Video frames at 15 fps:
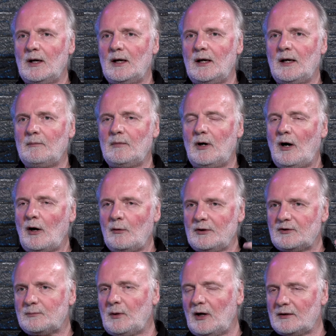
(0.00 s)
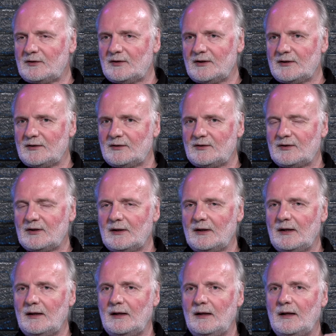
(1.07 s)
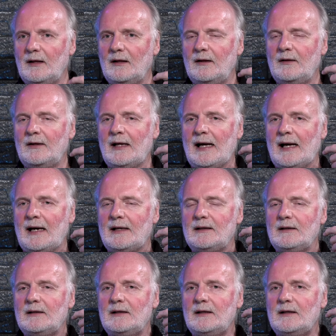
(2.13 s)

Our response is that